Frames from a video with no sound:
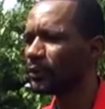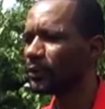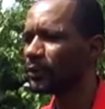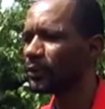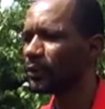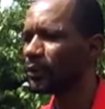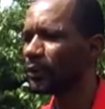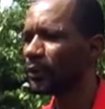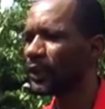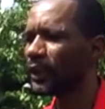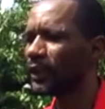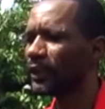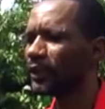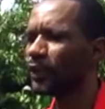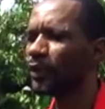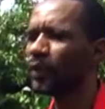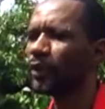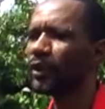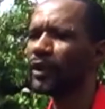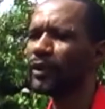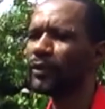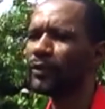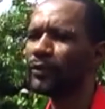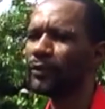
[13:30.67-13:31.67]
went
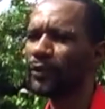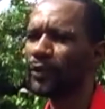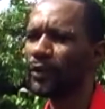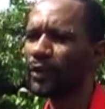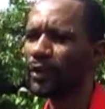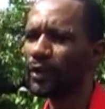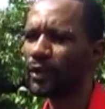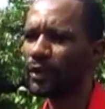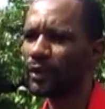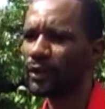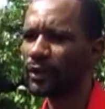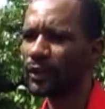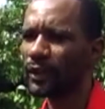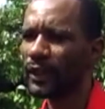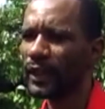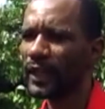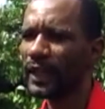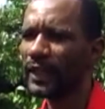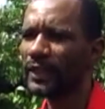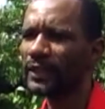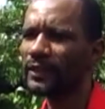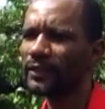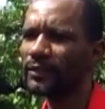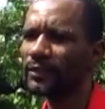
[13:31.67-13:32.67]
looking for
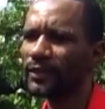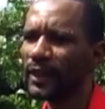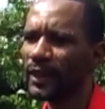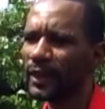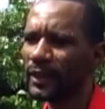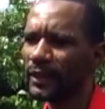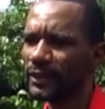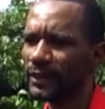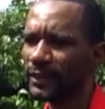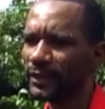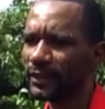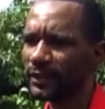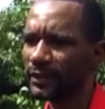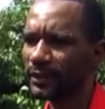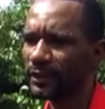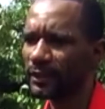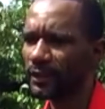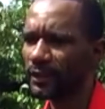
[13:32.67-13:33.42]
artifacts.